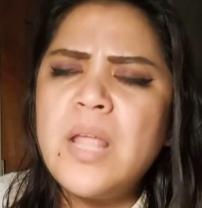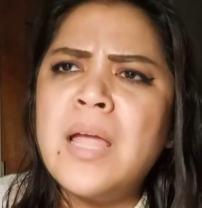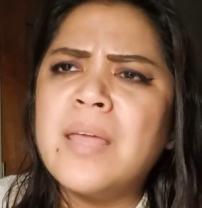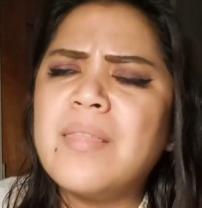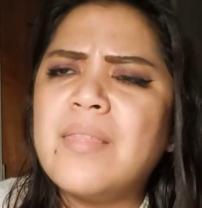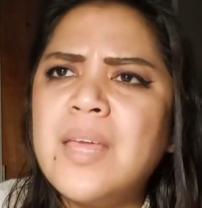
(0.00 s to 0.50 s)

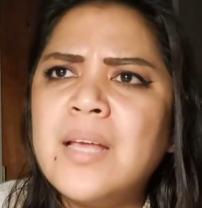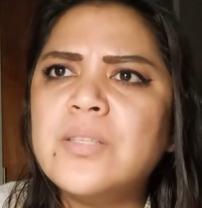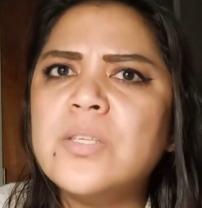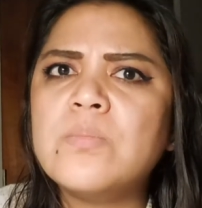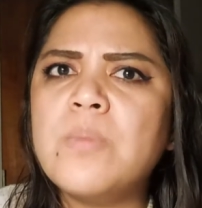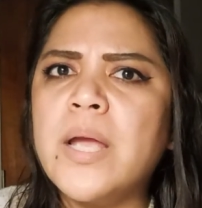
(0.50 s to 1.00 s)
I think
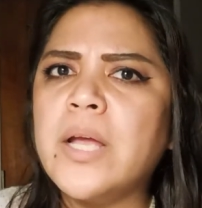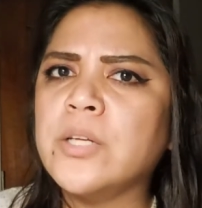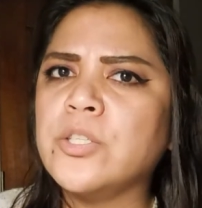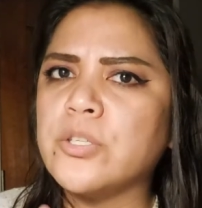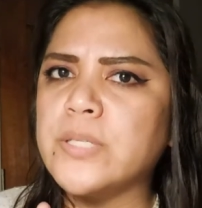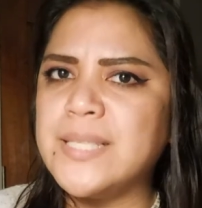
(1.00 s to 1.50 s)
to my
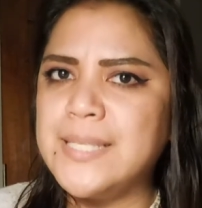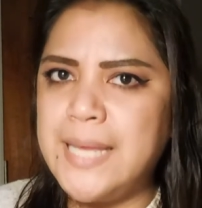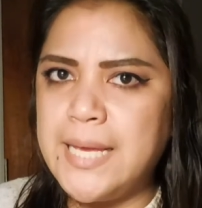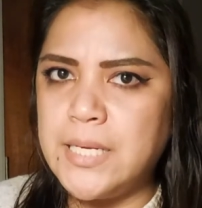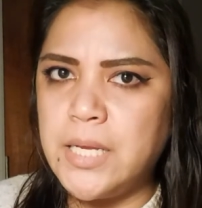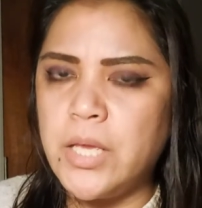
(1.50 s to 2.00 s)

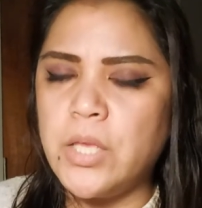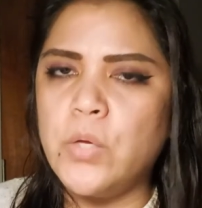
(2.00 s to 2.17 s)
understanding,